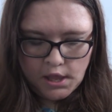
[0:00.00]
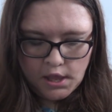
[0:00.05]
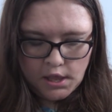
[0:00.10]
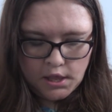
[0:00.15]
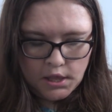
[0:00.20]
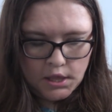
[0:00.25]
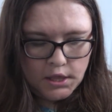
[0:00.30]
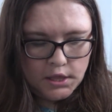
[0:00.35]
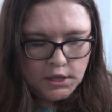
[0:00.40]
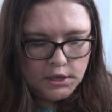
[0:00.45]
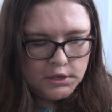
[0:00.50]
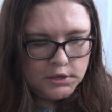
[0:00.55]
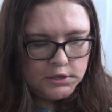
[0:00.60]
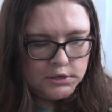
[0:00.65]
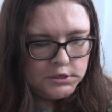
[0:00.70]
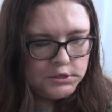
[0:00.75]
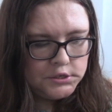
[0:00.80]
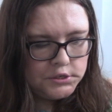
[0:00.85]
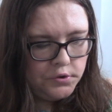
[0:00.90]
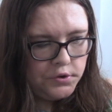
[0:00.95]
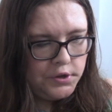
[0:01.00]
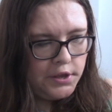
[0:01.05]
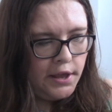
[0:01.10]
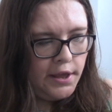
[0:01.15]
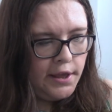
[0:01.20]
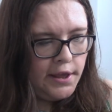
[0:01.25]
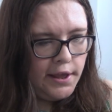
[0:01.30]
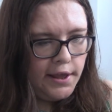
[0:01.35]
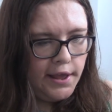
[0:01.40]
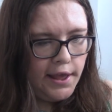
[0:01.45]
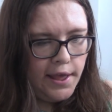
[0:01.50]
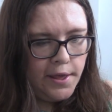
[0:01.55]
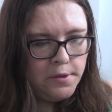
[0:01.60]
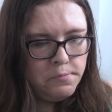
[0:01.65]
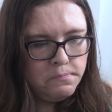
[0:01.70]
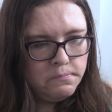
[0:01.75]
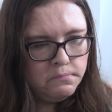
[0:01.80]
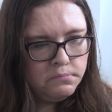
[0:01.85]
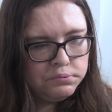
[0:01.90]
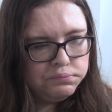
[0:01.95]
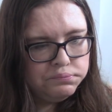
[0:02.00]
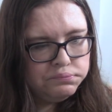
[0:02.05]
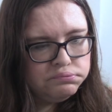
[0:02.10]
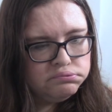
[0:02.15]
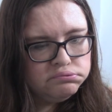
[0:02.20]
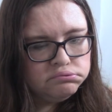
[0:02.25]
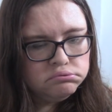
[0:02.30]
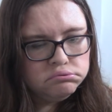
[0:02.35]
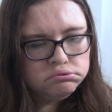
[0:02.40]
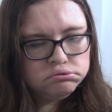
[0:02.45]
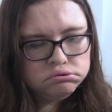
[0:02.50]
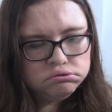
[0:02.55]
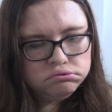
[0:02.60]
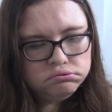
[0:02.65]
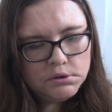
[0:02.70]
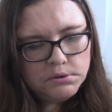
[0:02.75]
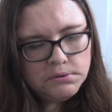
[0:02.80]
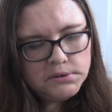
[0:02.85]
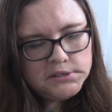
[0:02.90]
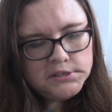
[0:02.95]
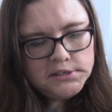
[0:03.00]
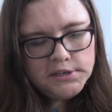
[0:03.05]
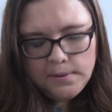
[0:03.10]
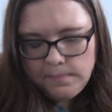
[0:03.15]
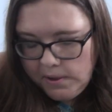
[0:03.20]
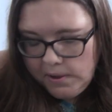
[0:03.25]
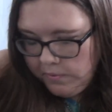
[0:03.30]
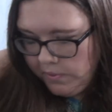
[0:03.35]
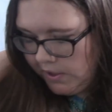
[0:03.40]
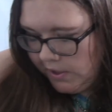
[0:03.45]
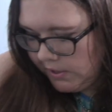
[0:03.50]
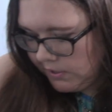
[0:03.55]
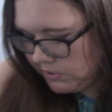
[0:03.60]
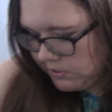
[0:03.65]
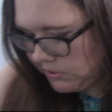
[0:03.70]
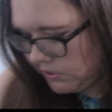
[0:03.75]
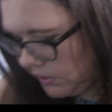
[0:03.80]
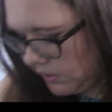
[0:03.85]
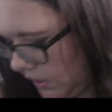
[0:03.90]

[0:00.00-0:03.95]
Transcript: So yeah, what do I say about that?